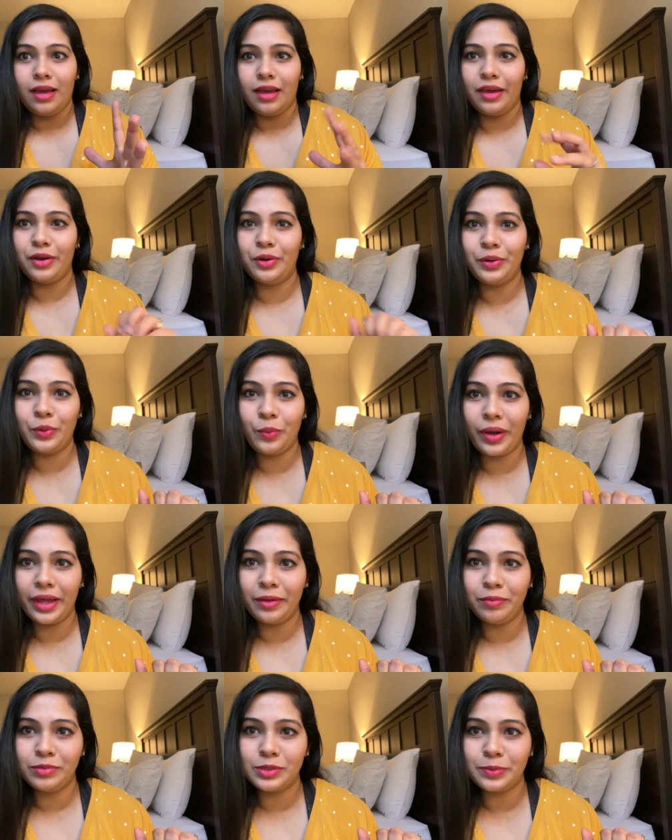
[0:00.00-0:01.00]
I don't know
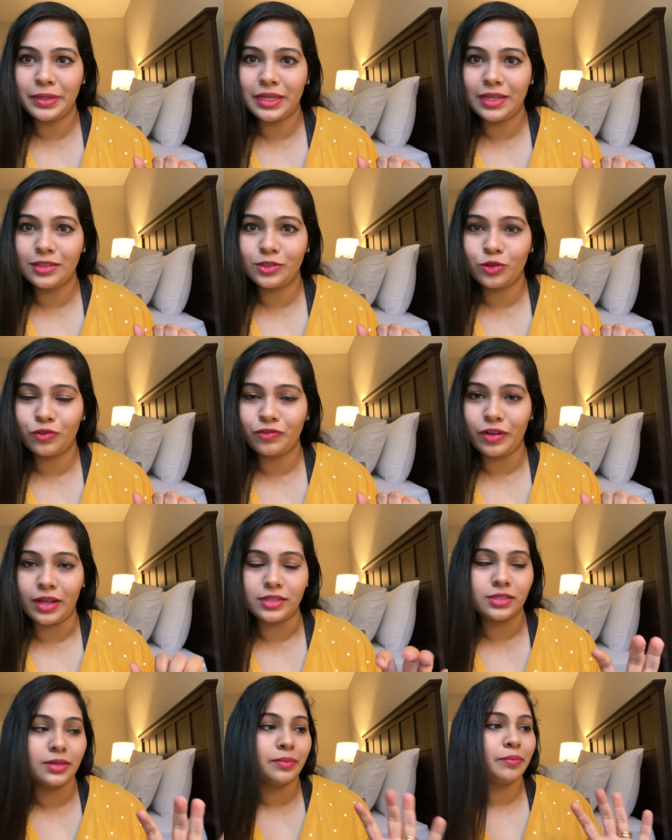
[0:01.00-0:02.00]
why I'm speaking so
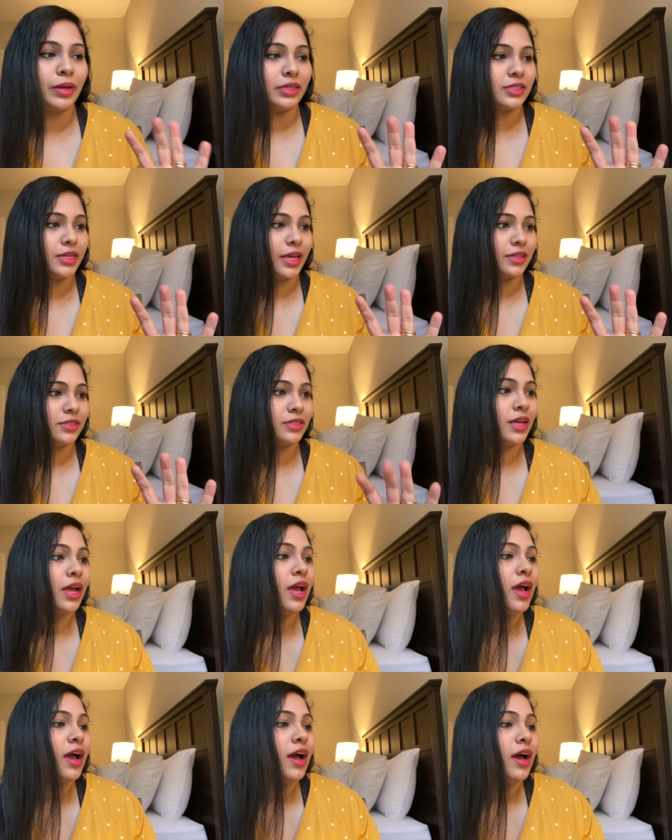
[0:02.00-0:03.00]
fast, but yes,
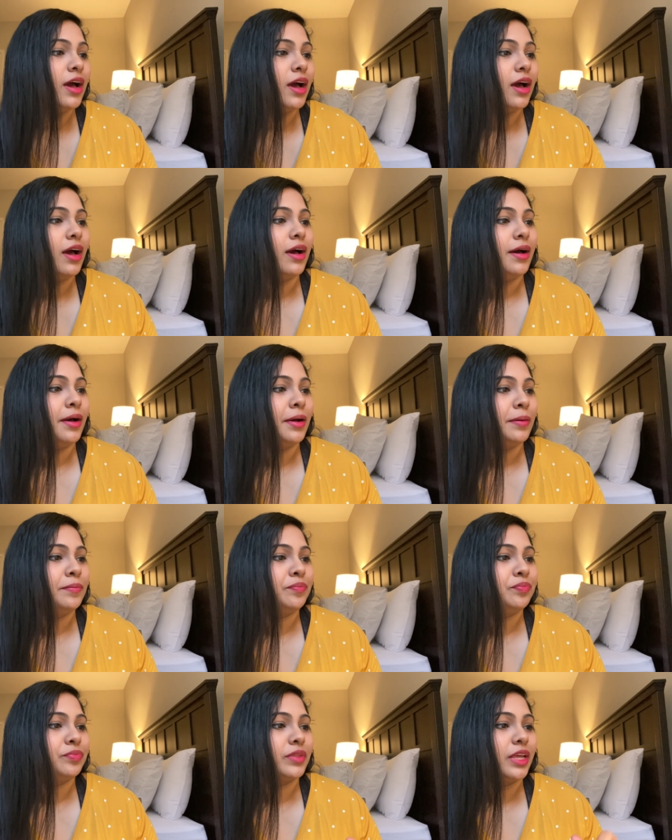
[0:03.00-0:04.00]

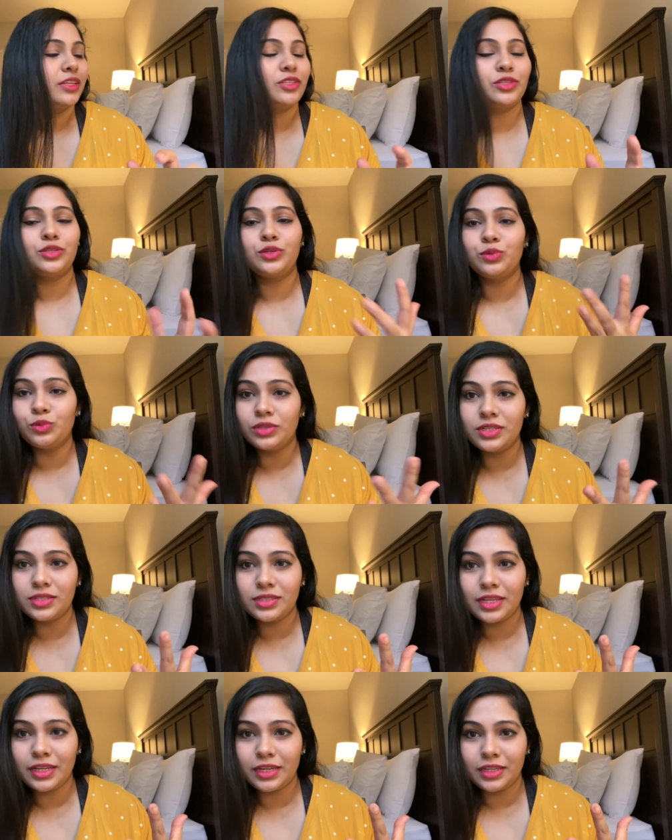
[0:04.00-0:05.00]
it
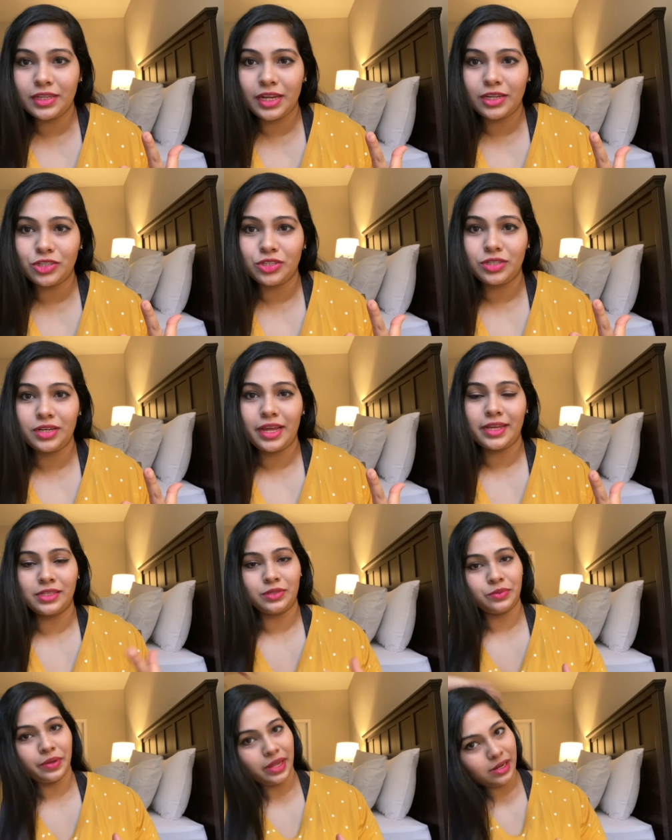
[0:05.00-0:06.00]
soothes irritation
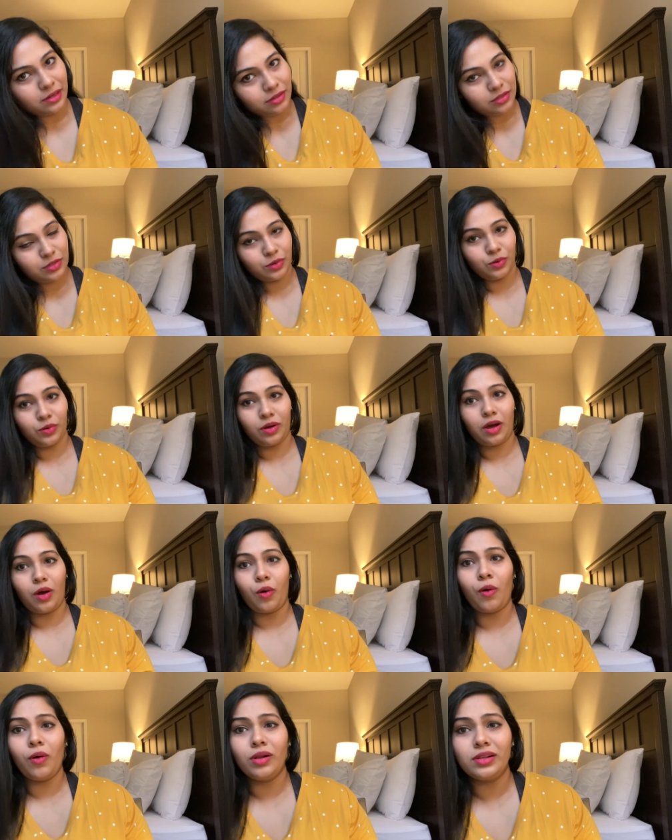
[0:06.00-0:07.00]
as well. So
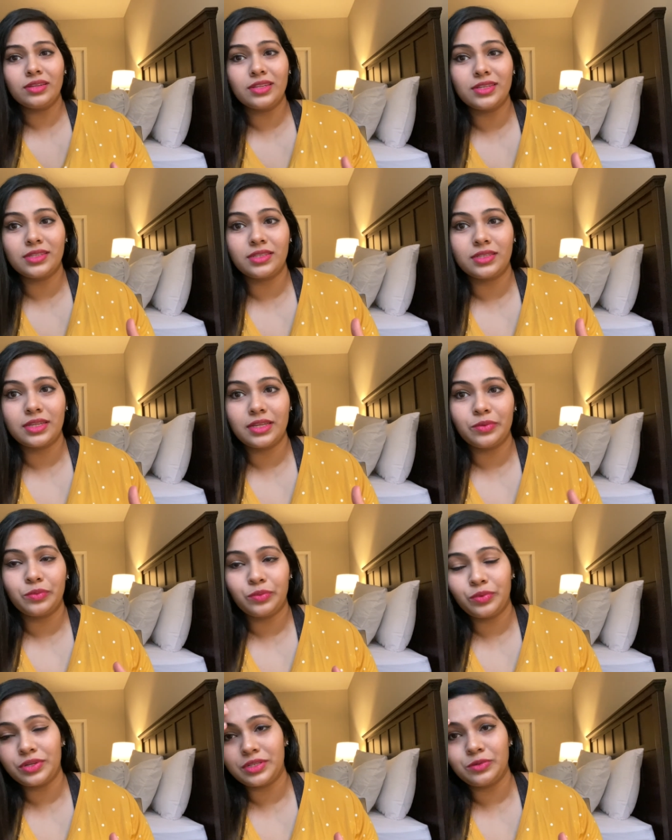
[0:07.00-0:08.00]
all this
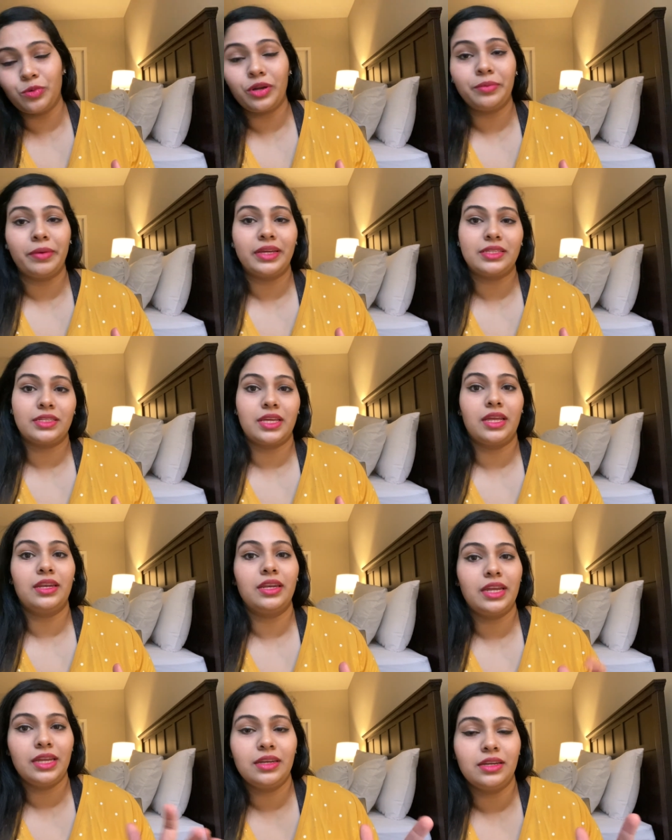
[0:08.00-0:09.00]
was what my
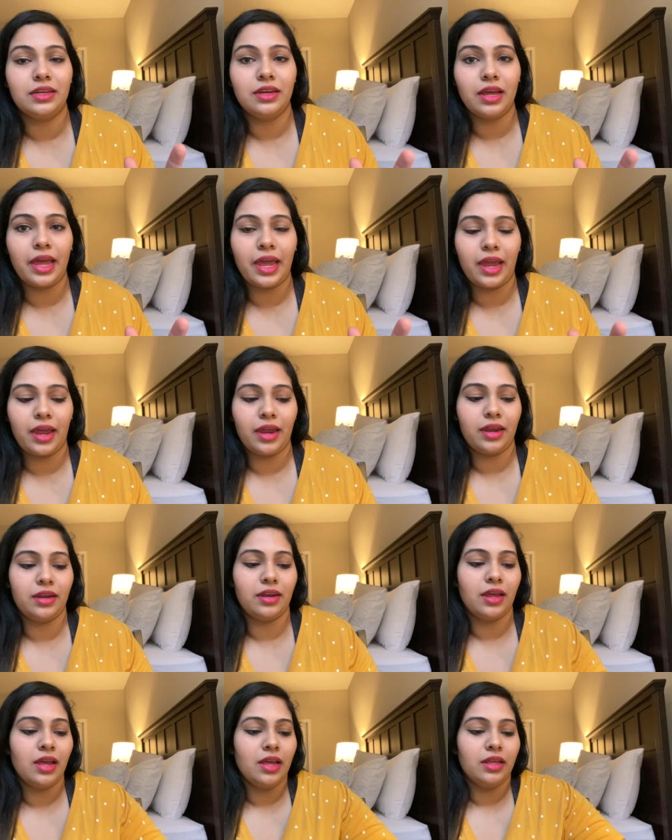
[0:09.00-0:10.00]
skin needed,
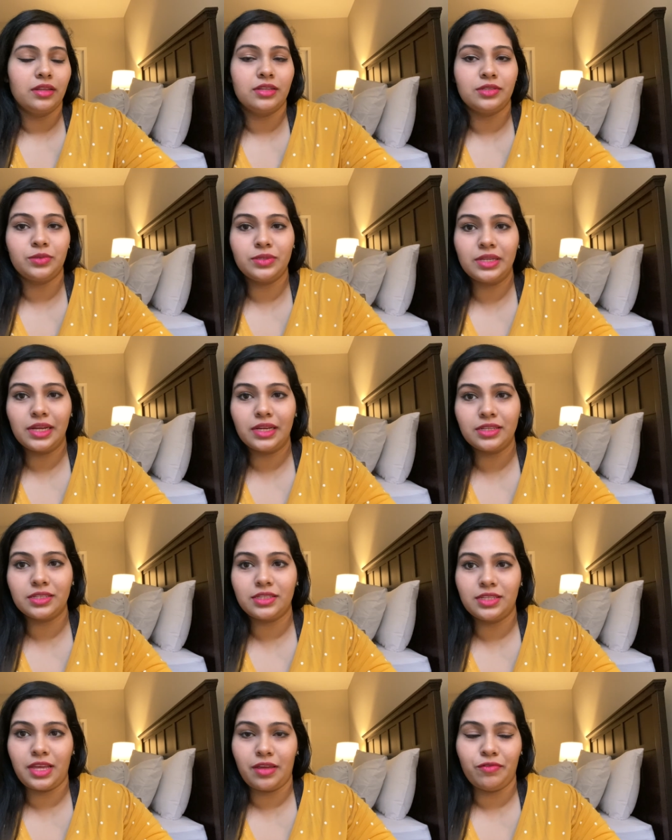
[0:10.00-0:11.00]
and this was like a
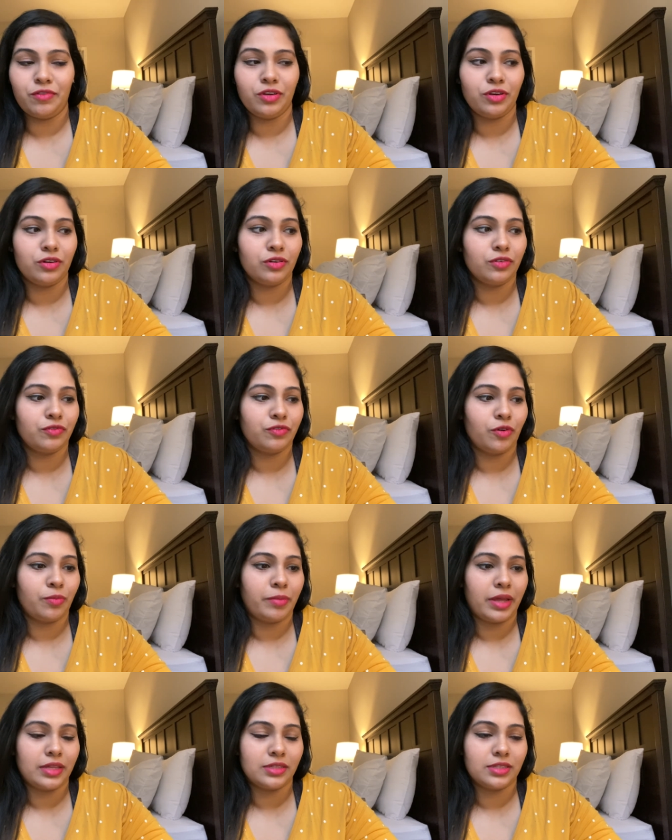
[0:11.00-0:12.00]
savior for
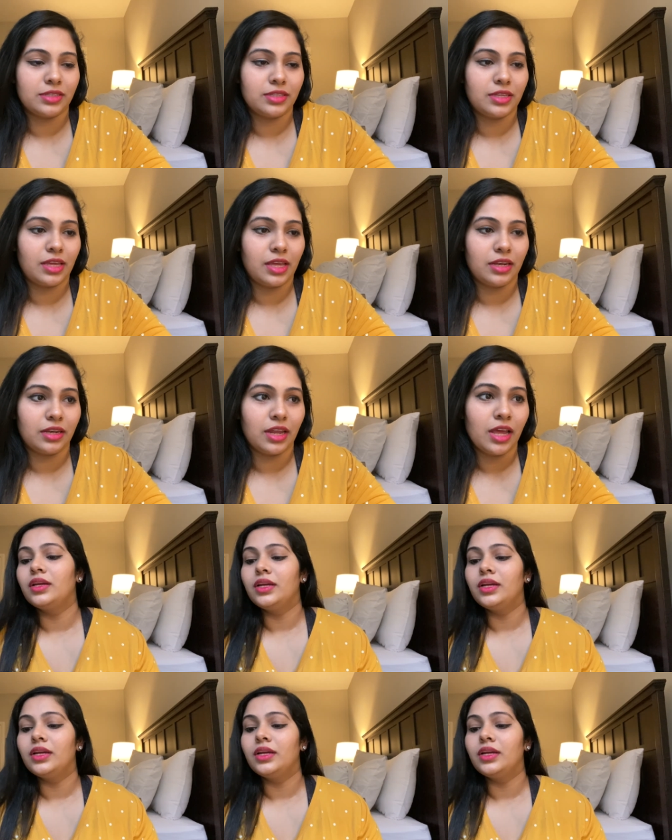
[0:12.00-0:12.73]
my skin.